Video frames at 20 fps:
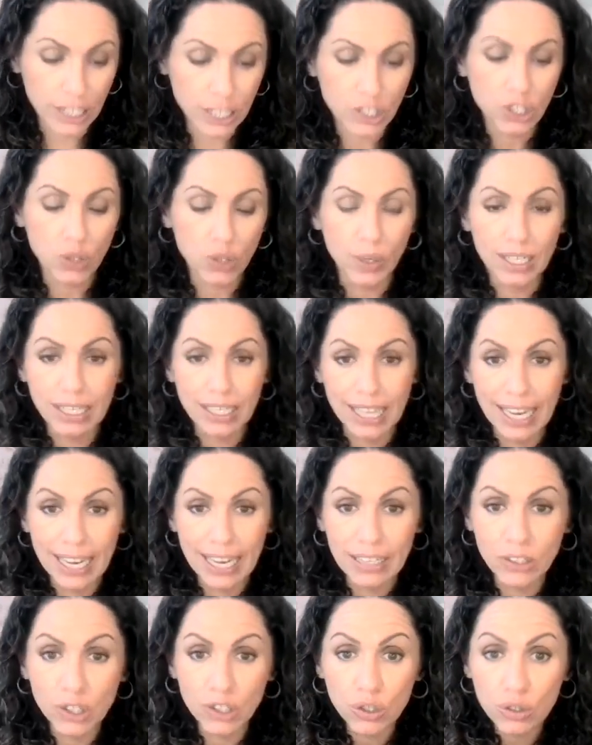So it
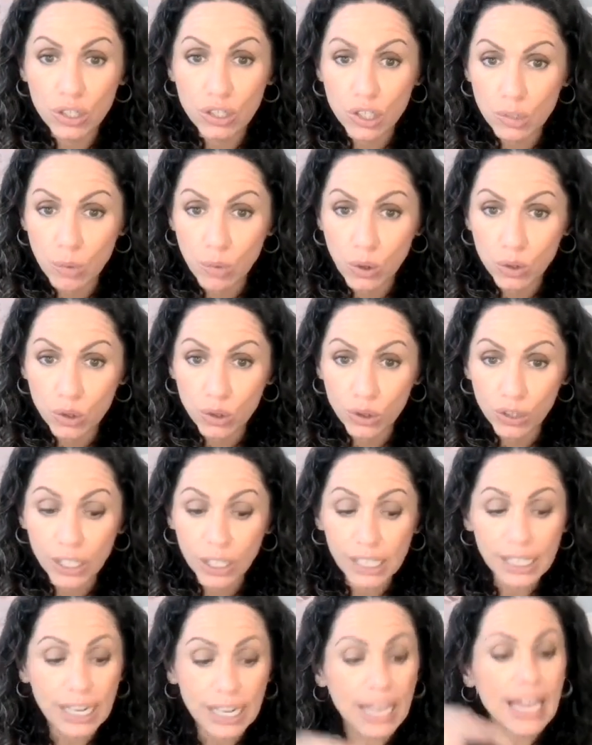can't do the smoke
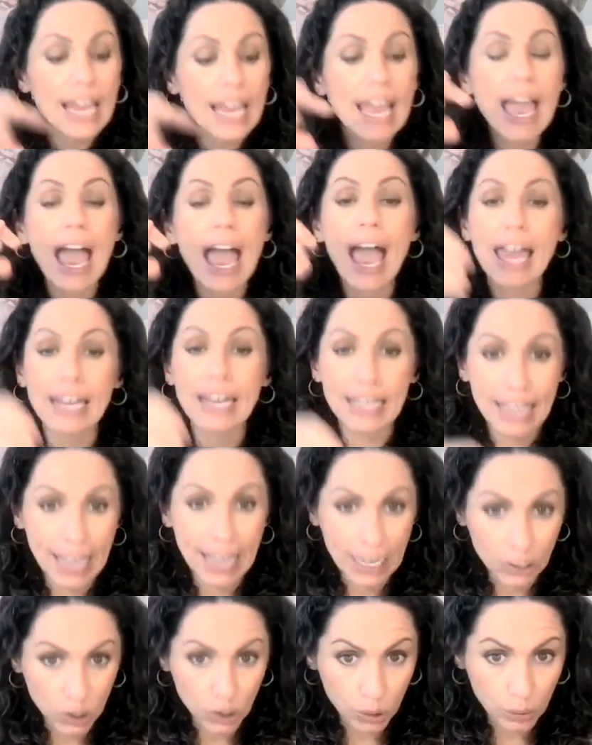screen, and it
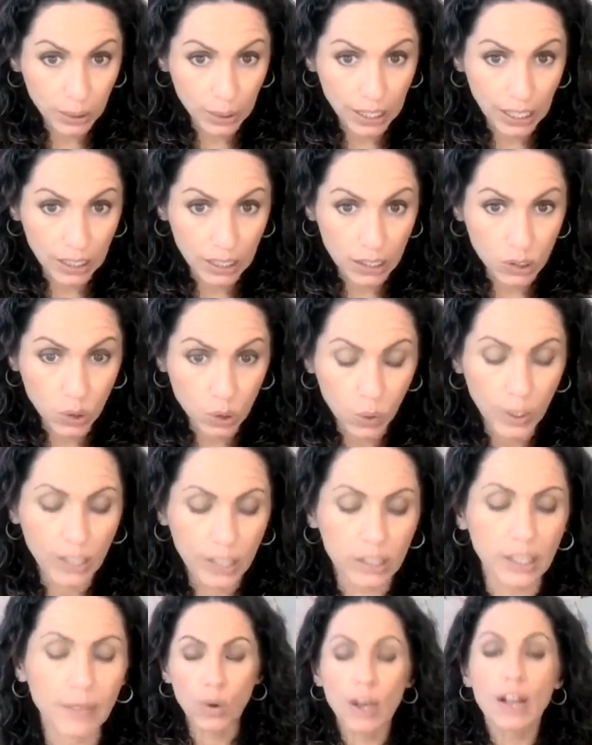can't duplicate as
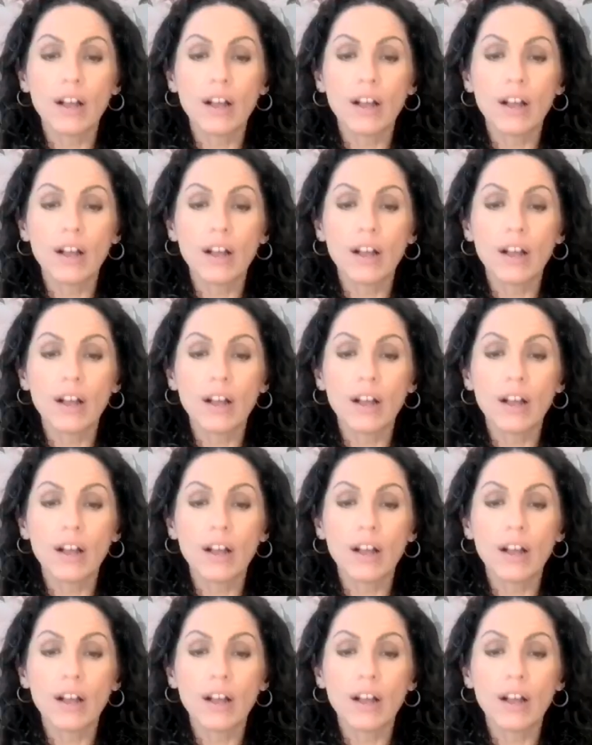quickly.